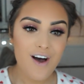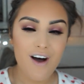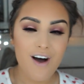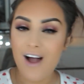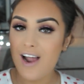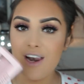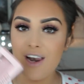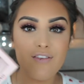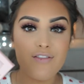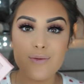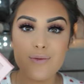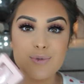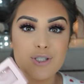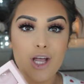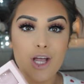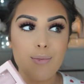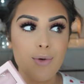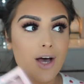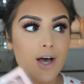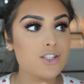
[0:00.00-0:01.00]
I love them
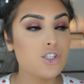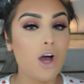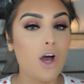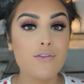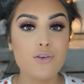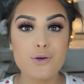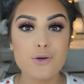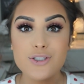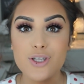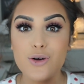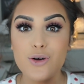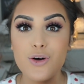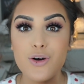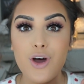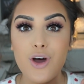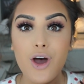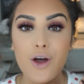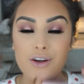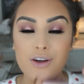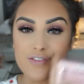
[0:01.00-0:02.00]
so much. I've also got a
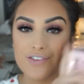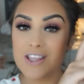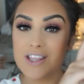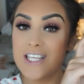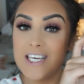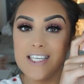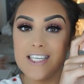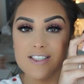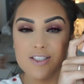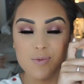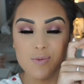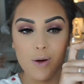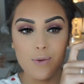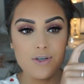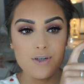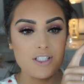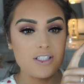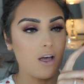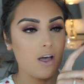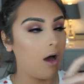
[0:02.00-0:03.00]
code for these as well,
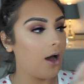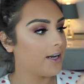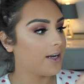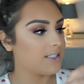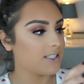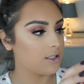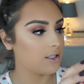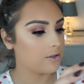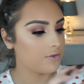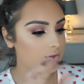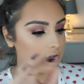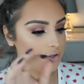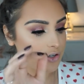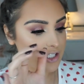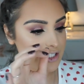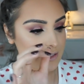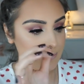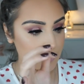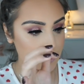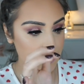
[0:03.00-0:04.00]
which is ideal for
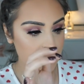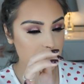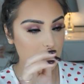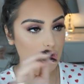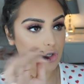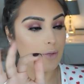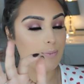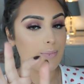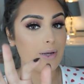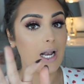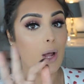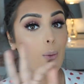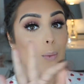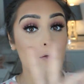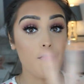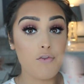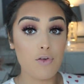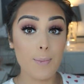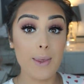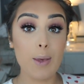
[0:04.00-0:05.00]
Christmas. You can be like,
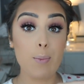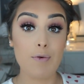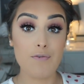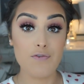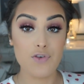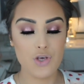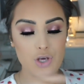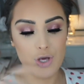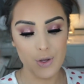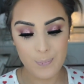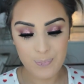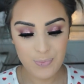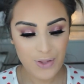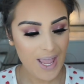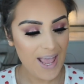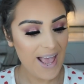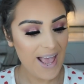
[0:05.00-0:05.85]
one for me, one for you.